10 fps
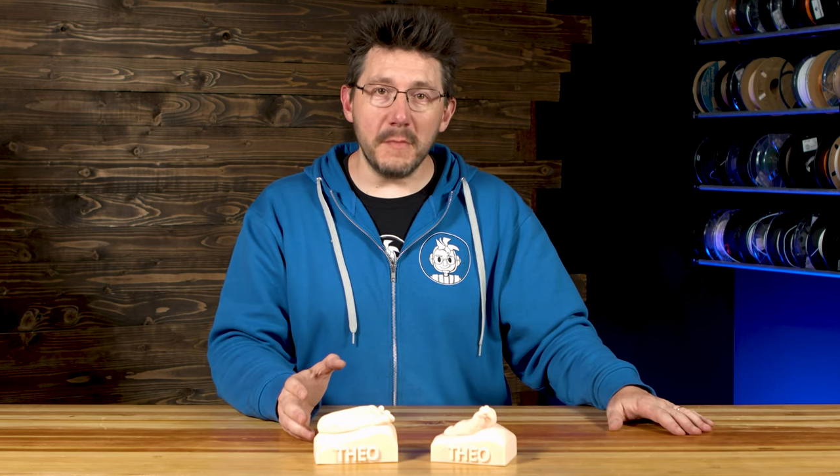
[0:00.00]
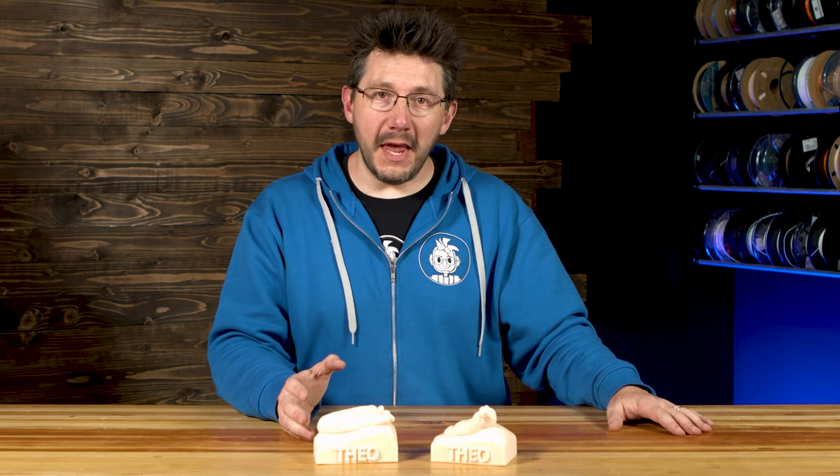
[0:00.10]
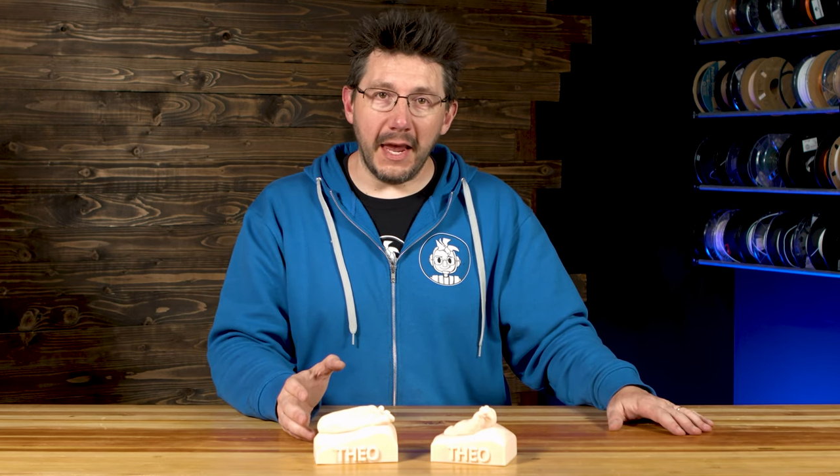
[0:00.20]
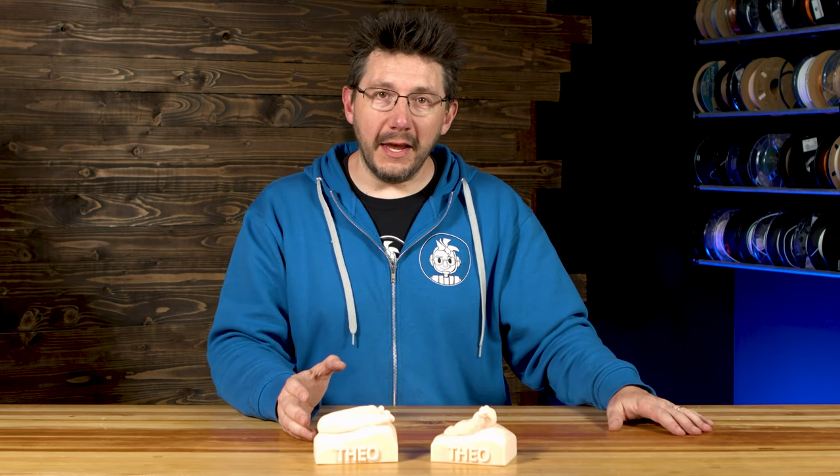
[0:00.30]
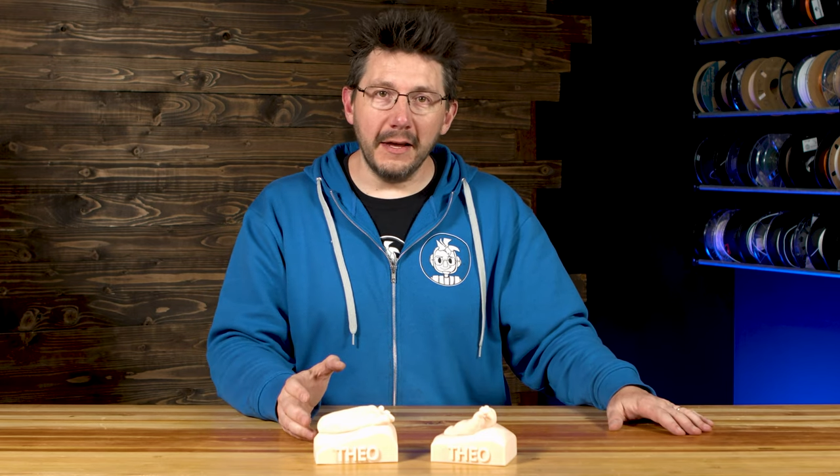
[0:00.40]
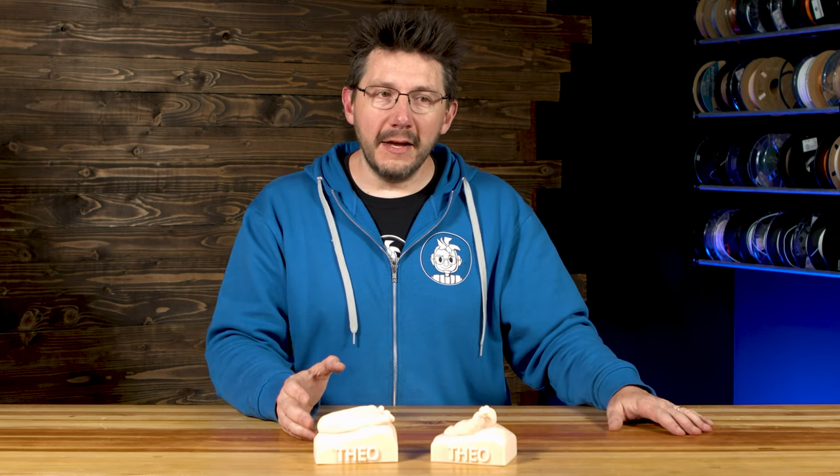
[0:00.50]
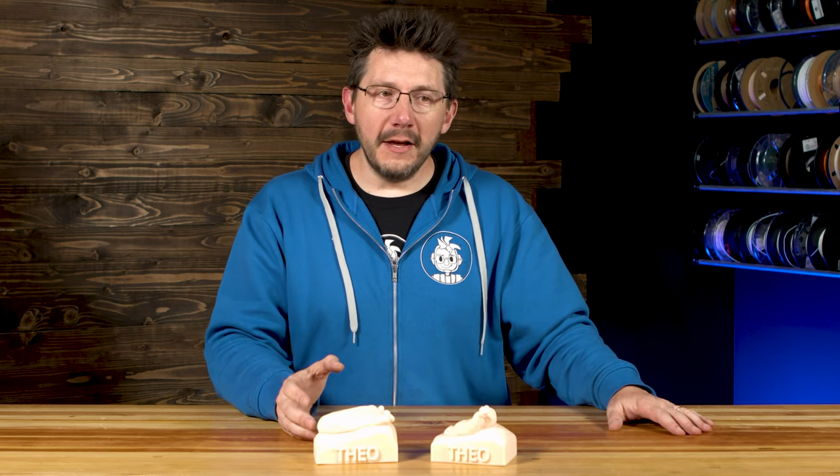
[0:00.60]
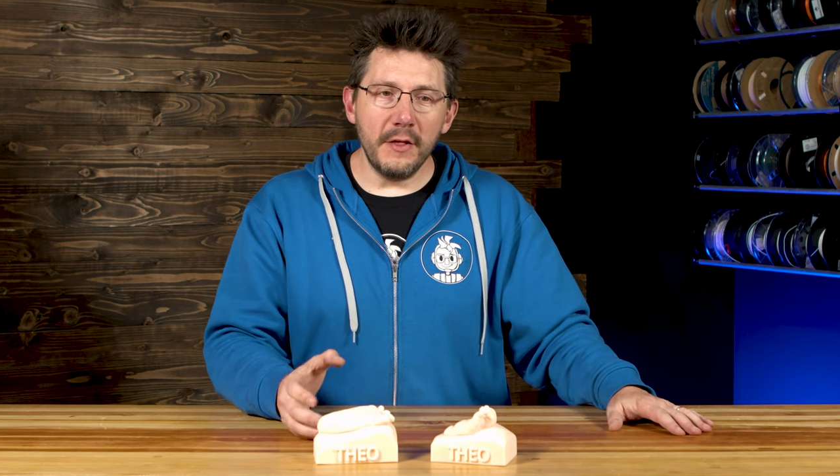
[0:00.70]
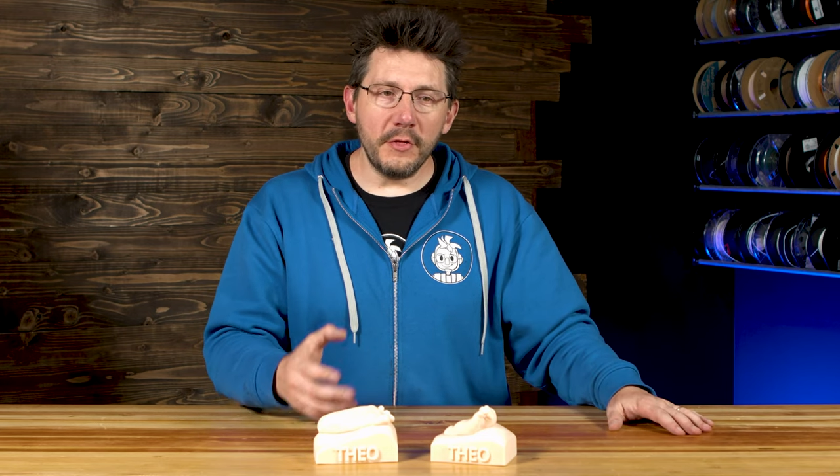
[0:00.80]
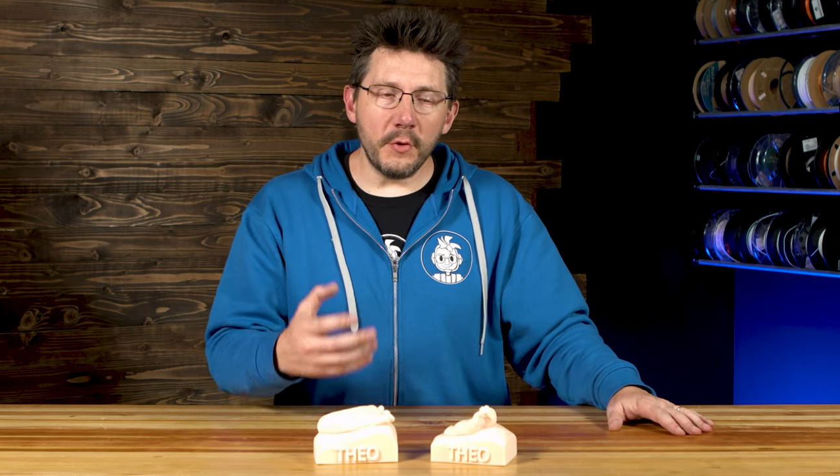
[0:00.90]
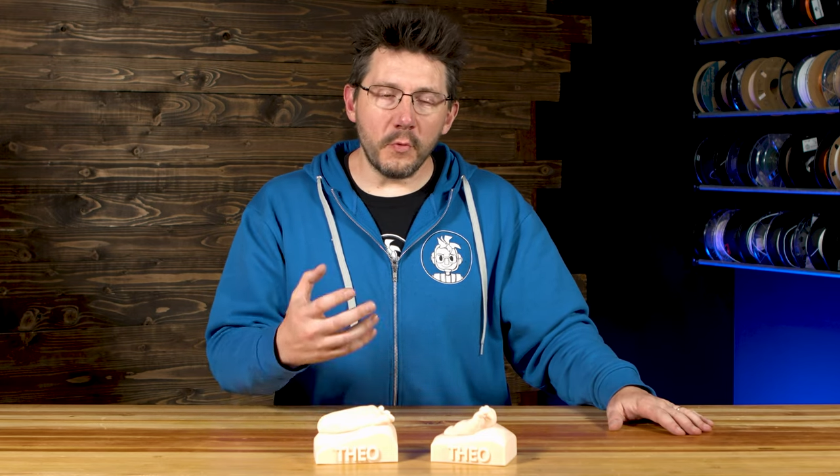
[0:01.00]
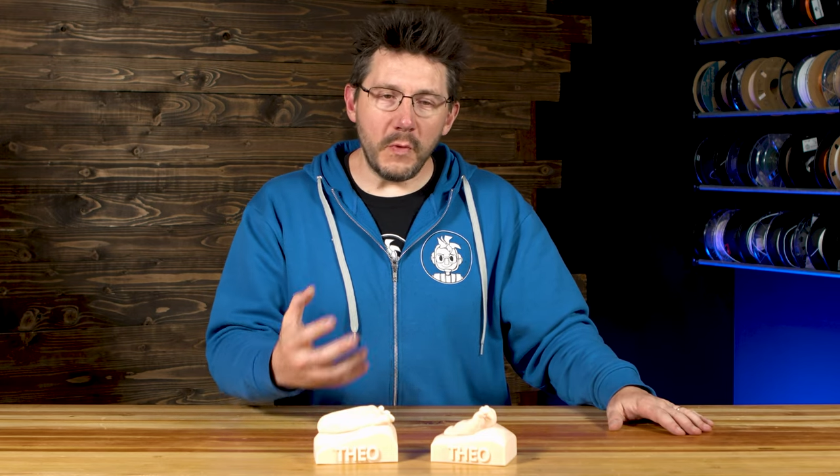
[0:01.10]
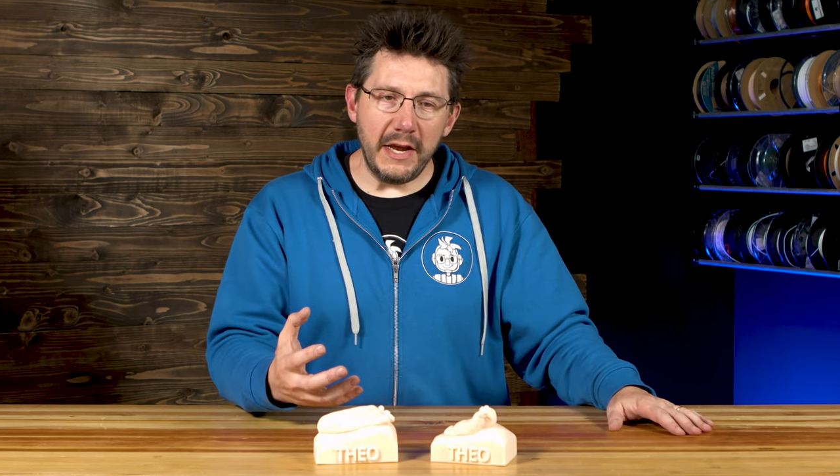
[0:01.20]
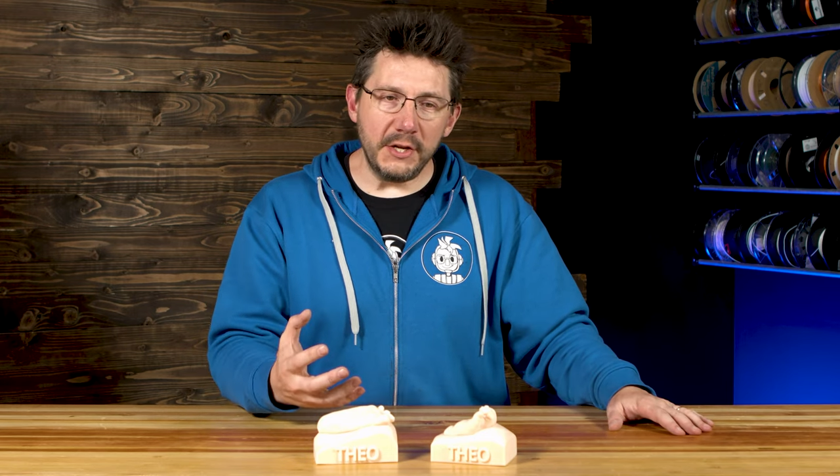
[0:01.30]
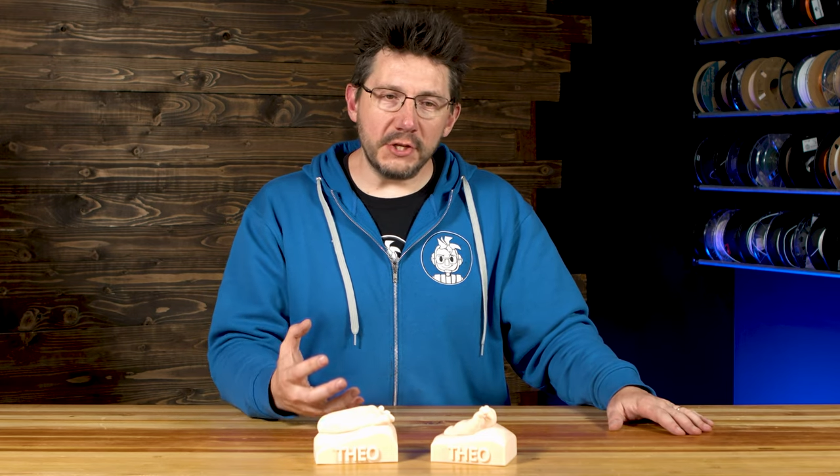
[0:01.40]
me the
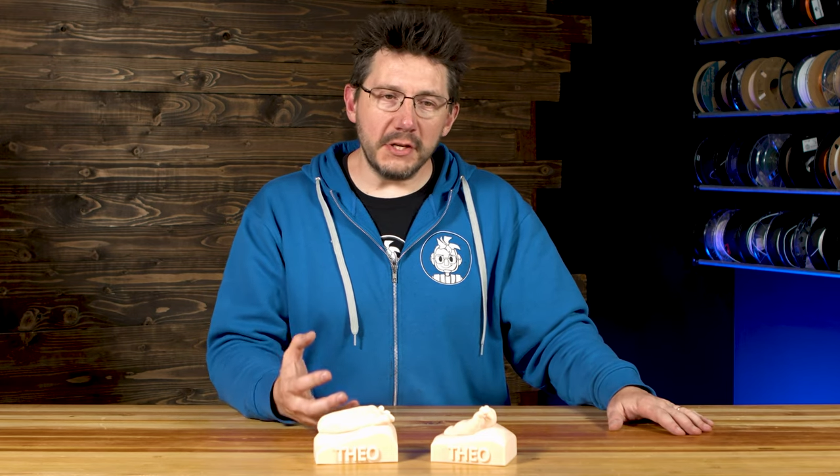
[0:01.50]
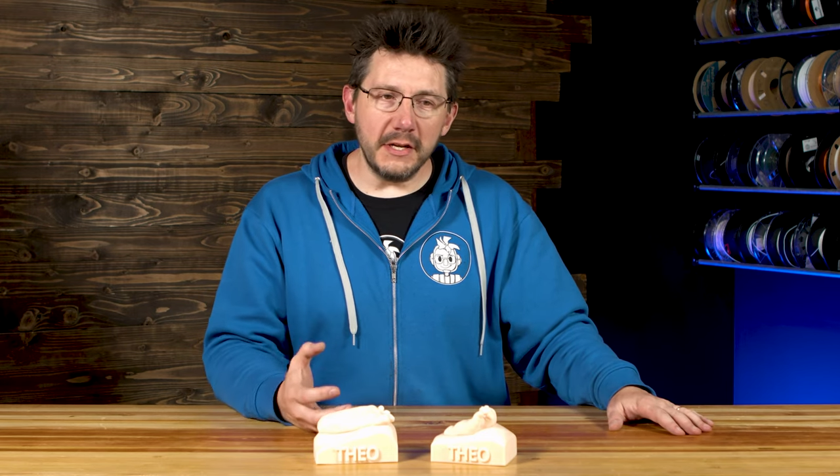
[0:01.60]
reach